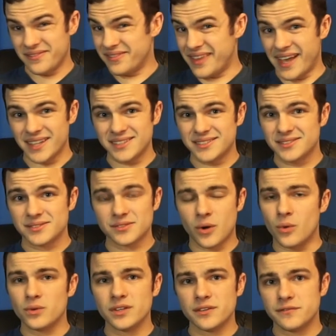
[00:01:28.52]
that's
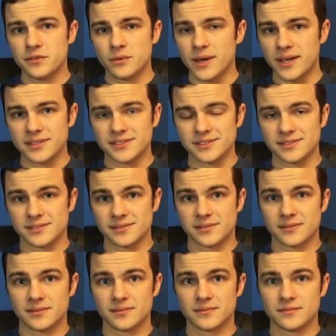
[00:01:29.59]
only a few cases.
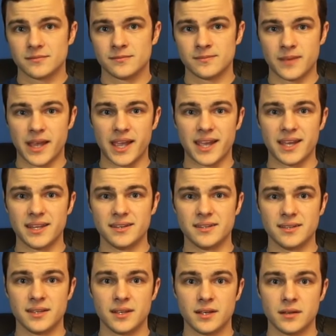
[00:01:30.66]

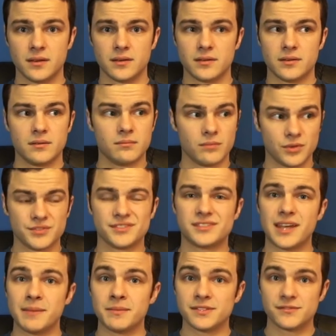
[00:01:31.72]
And most of the
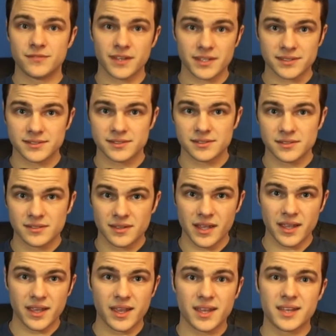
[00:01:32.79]
time it's fixed.
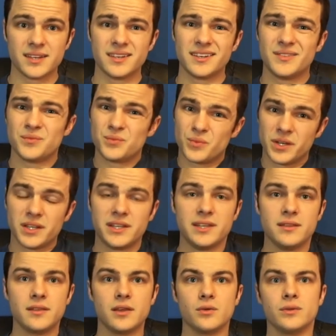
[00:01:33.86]
And
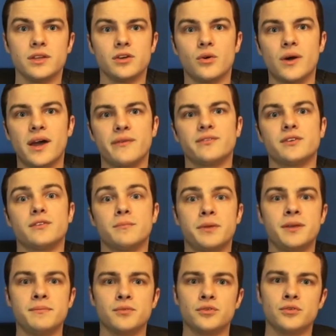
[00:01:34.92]
really, they only go after the
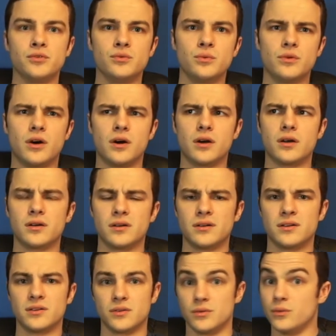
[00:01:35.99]
people who are
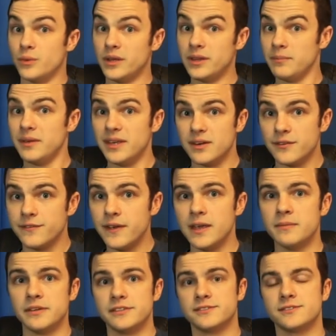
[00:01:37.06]
really big or
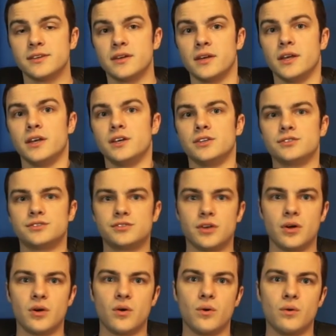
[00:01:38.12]
famous.
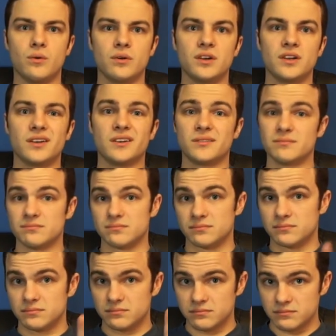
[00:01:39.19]
So,
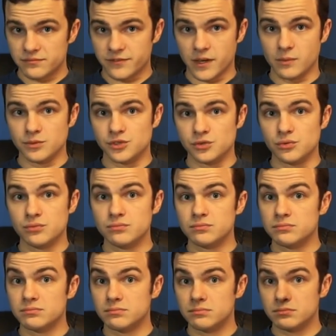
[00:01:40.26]
if I was you,
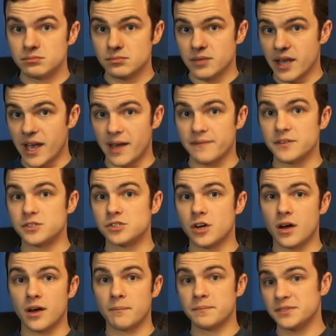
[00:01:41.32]
have your
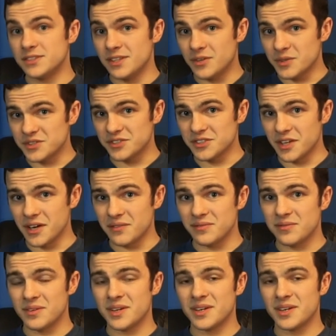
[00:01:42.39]
top secret stuff